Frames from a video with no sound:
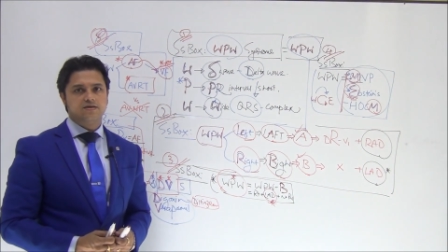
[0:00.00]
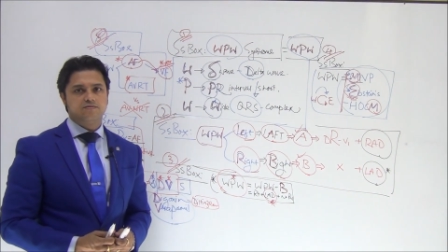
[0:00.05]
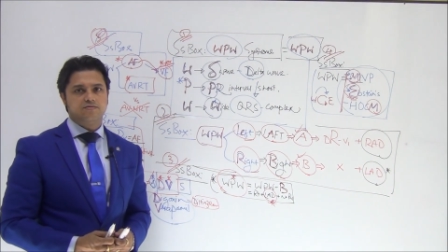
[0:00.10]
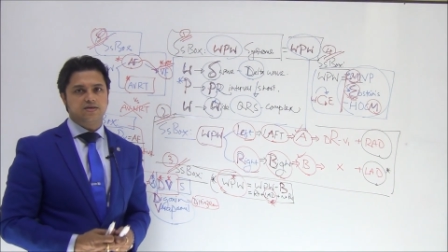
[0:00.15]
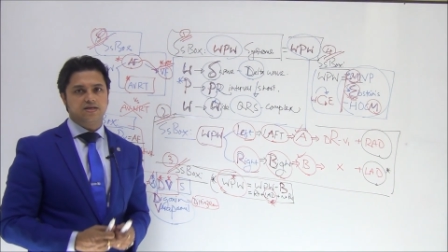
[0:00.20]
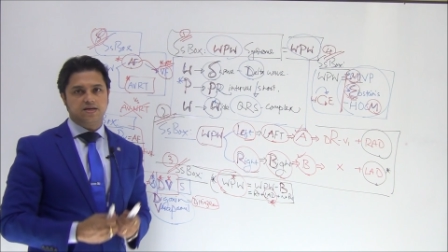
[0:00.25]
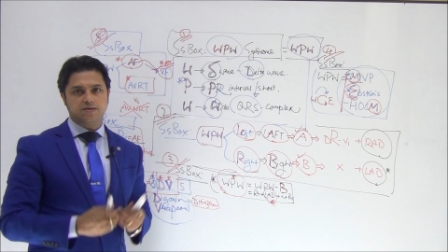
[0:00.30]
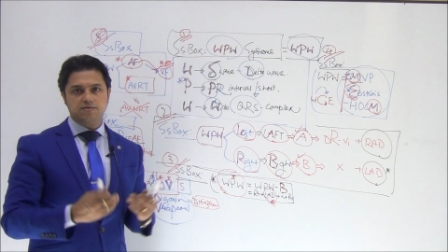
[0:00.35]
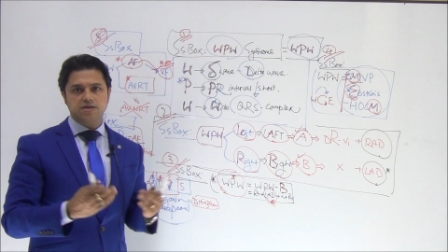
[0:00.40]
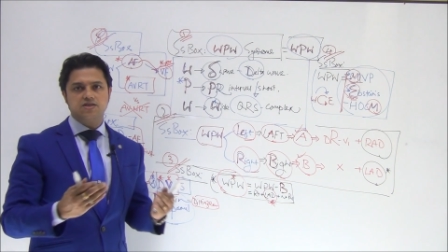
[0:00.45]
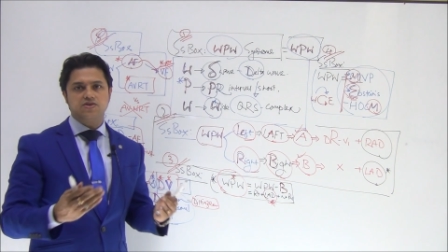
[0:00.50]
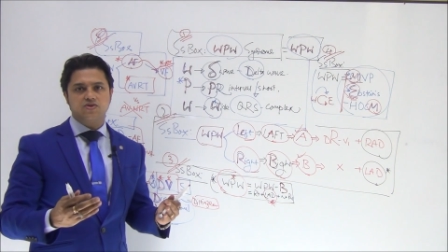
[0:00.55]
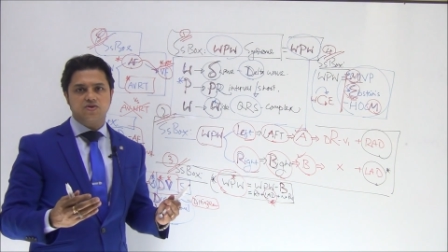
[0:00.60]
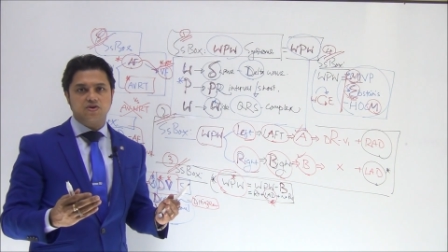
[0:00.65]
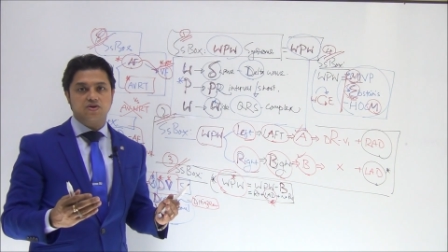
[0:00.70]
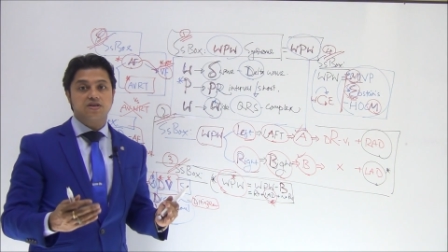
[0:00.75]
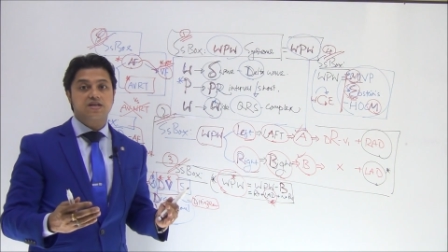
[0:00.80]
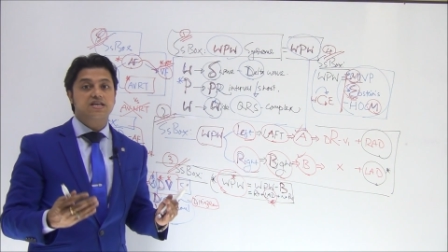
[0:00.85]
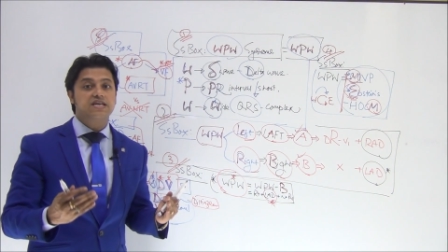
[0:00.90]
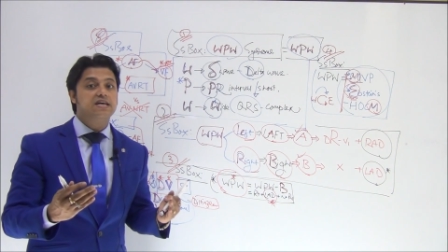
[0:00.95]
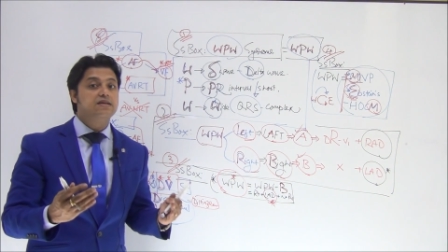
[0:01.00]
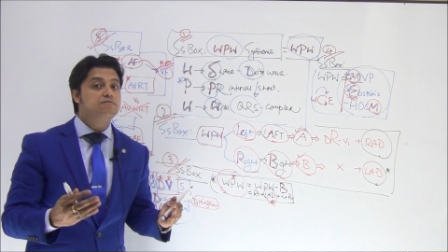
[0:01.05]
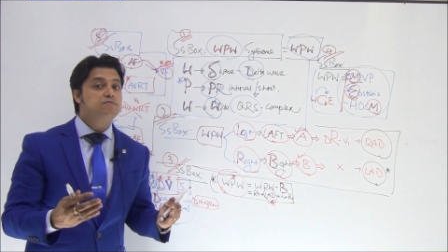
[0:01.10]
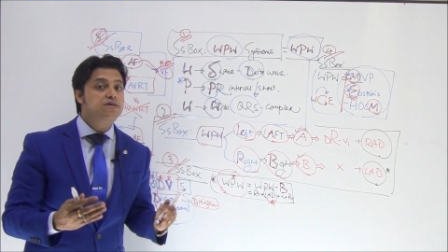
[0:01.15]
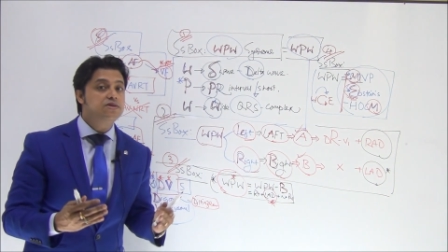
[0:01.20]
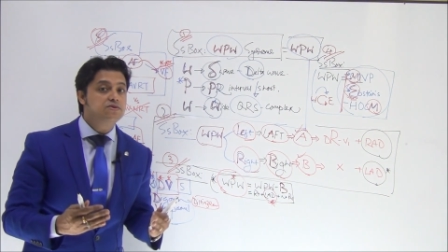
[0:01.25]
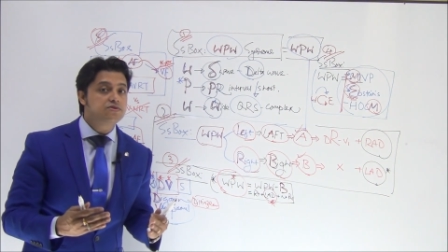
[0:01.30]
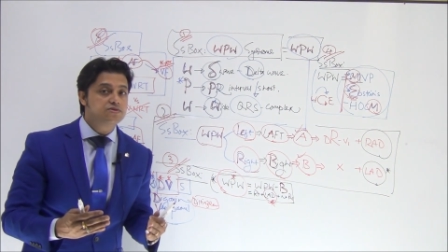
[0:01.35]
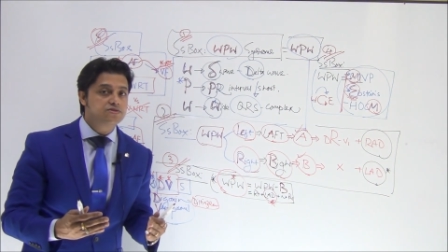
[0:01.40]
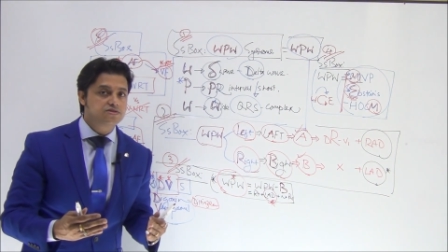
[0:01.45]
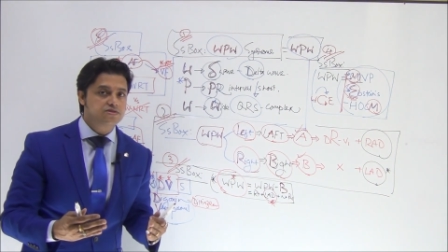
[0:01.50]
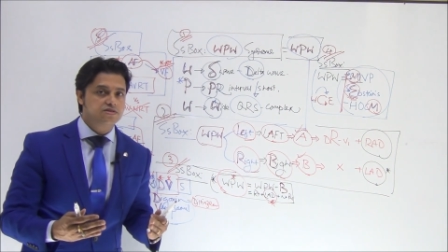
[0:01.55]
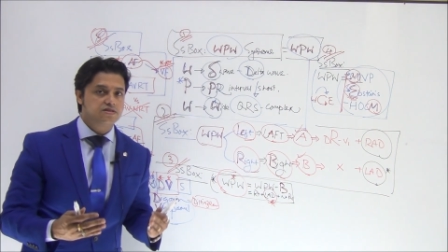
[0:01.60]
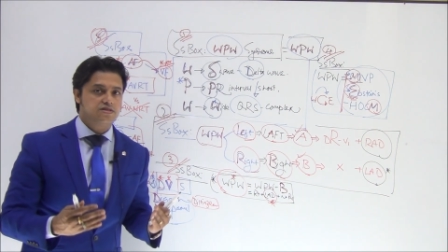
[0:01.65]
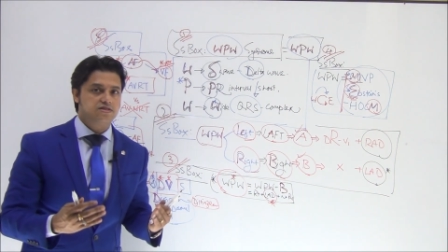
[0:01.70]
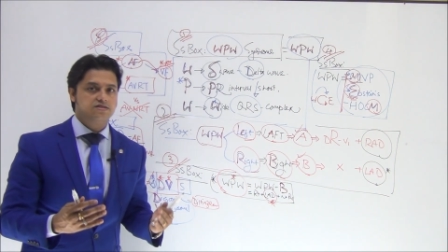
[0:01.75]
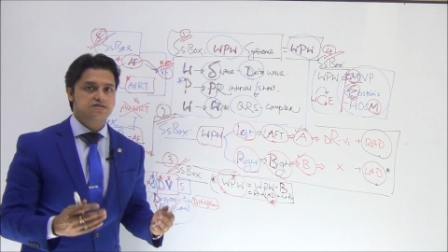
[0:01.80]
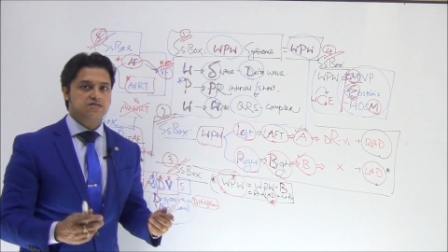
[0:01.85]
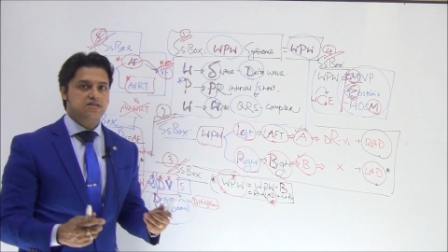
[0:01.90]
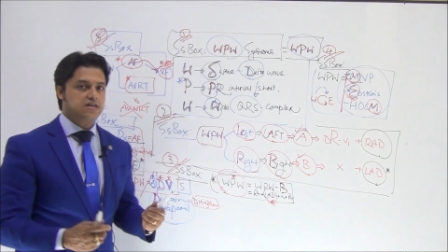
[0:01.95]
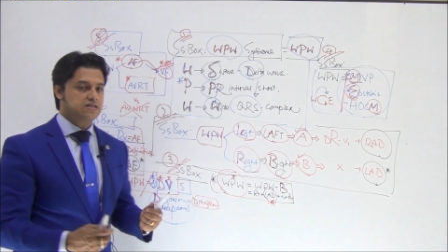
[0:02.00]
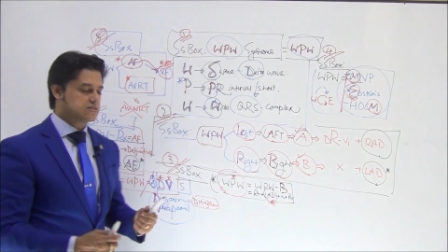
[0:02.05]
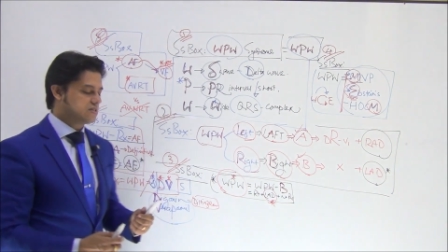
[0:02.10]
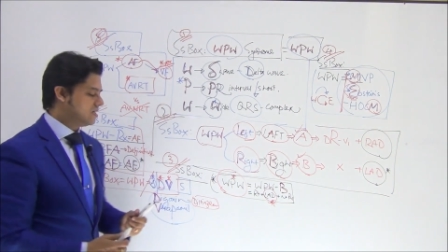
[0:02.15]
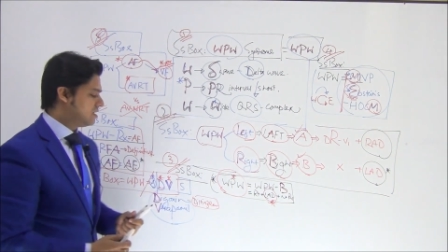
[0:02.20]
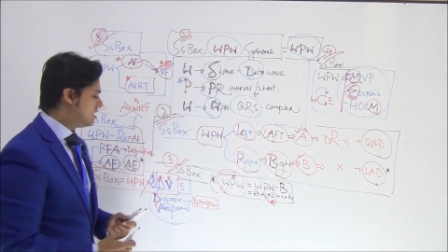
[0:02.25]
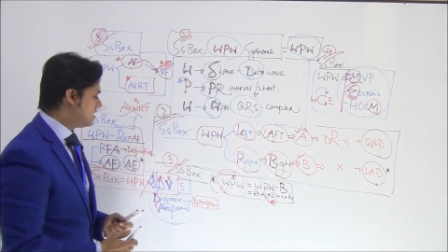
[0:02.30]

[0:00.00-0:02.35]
But amiodarone can be used in structural